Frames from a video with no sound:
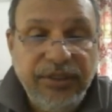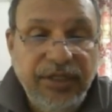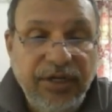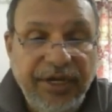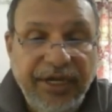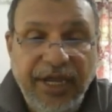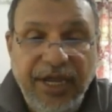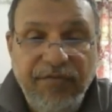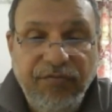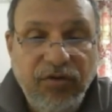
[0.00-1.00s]
So
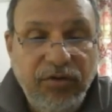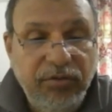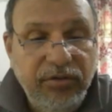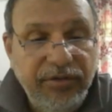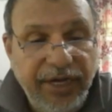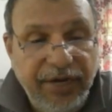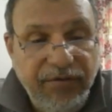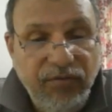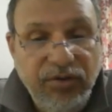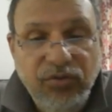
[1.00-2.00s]
again for
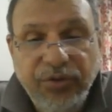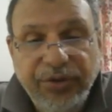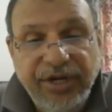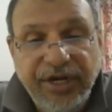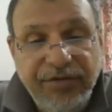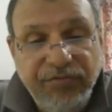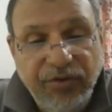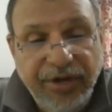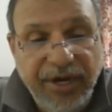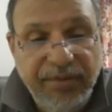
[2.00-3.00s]
m1, or you can write
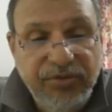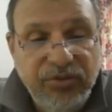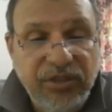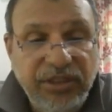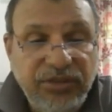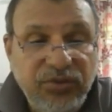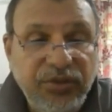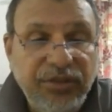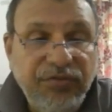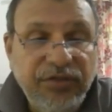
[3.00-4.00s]
for m2. Let's do
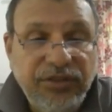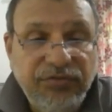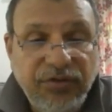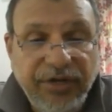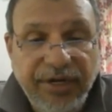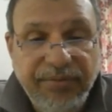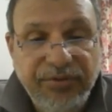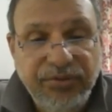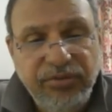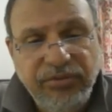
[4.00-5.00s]
it first for
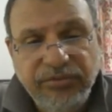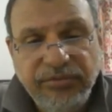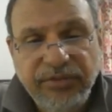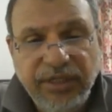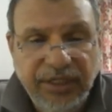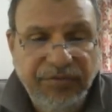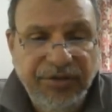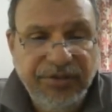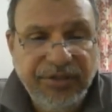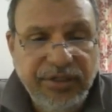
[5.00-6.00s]
m2. Either
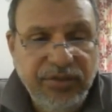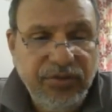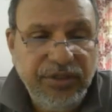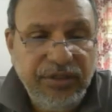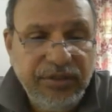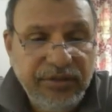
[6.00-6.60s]
way you can do it.